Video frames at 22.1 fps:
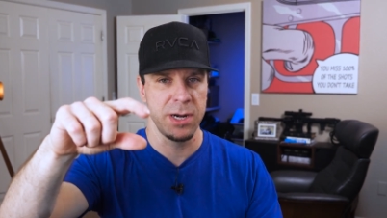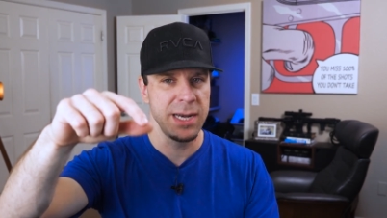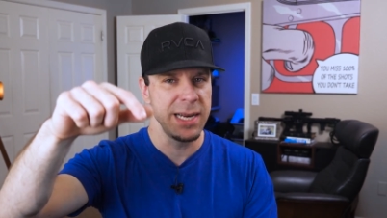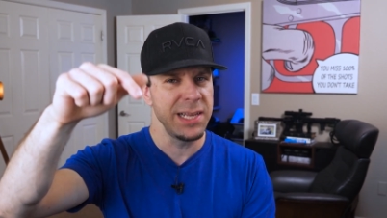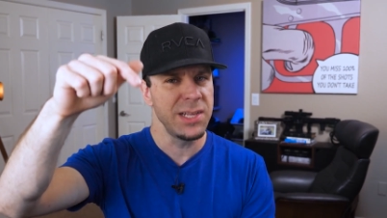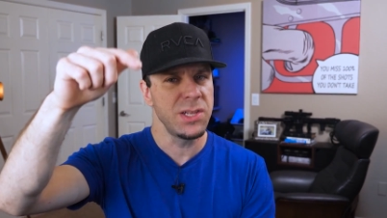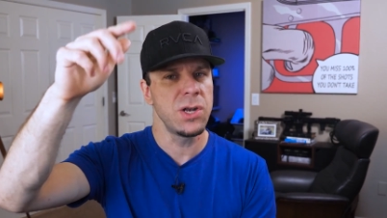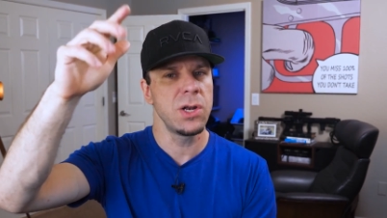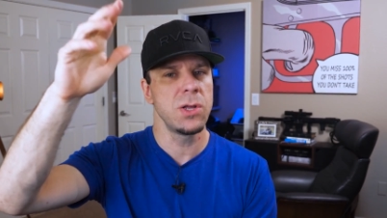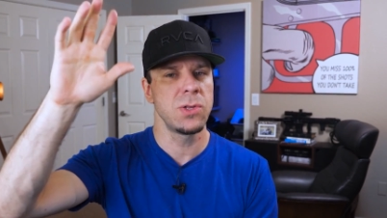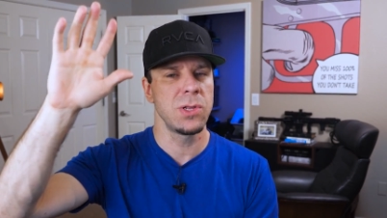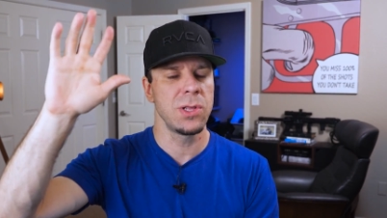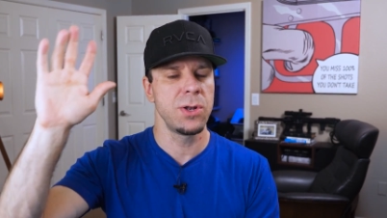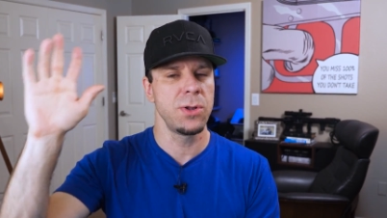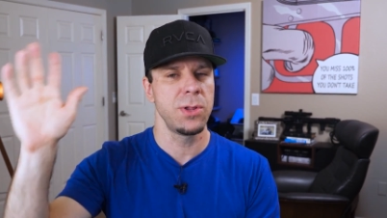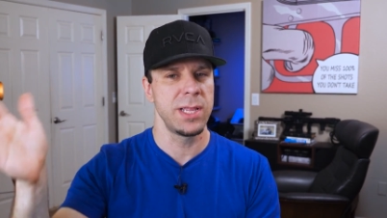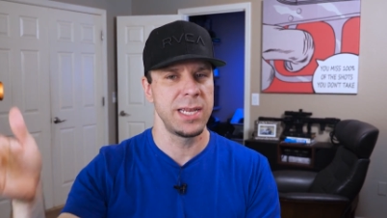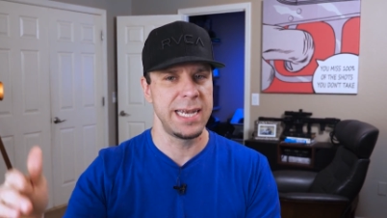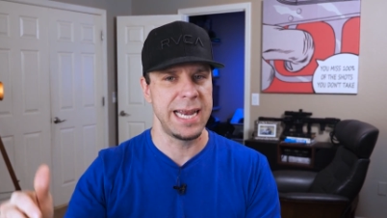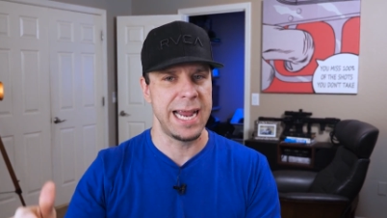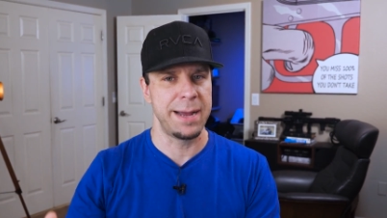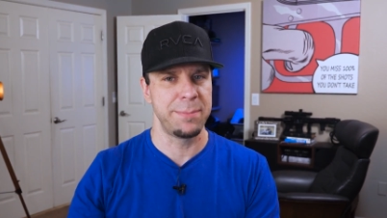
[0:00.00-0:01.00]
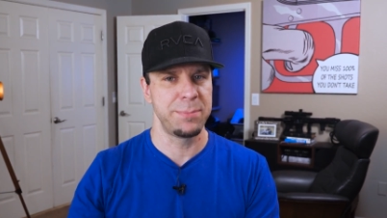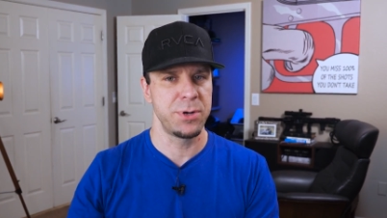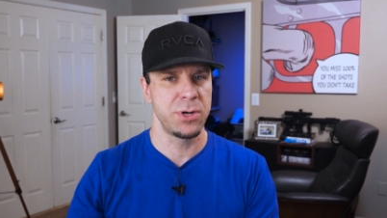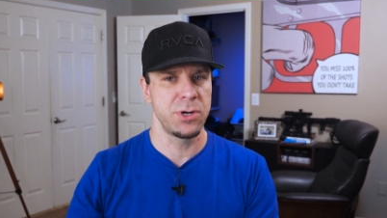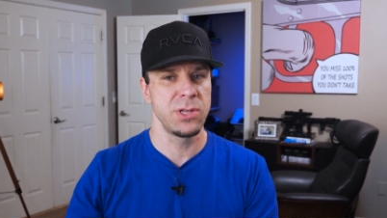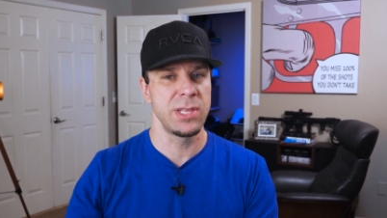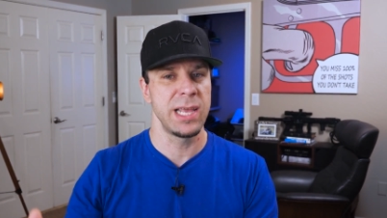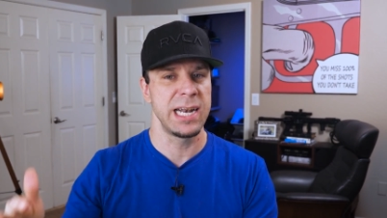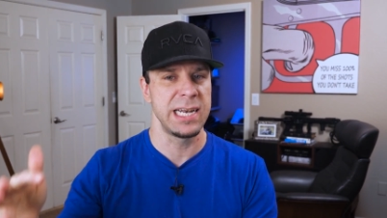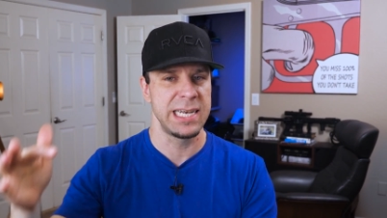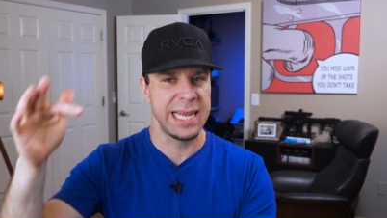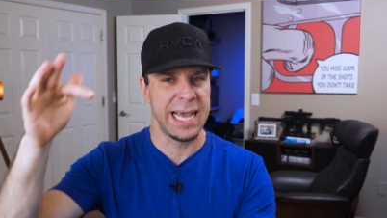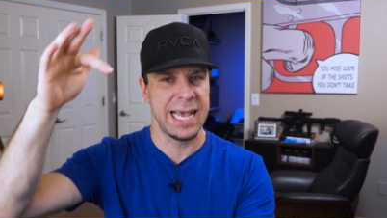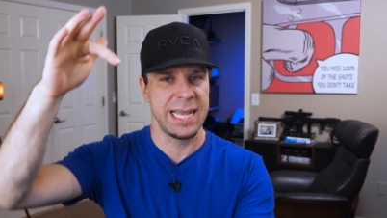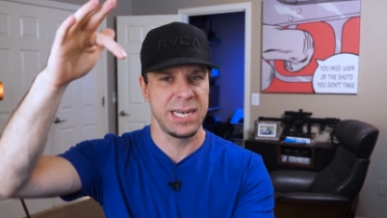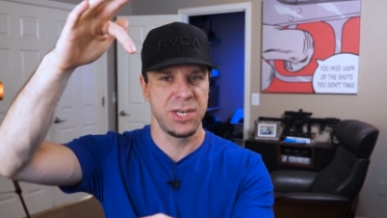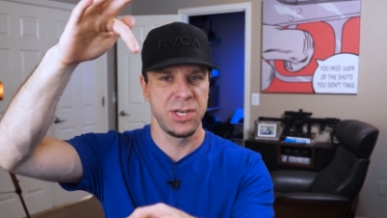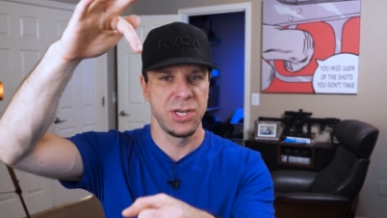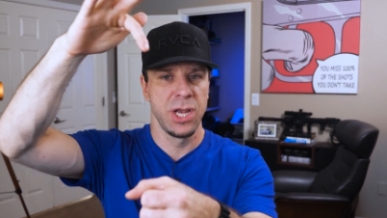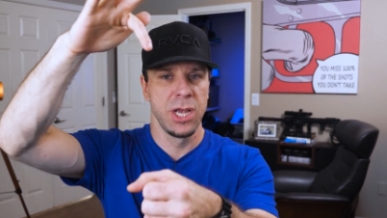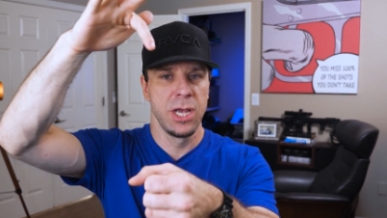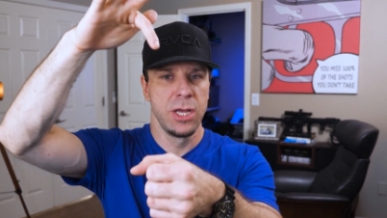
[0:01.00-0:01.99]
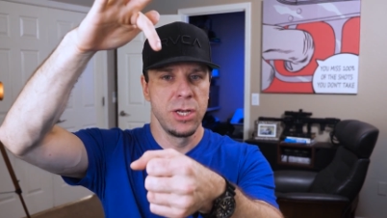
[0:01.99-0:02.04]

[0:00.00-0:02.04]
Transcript: And these are those little adapters that attach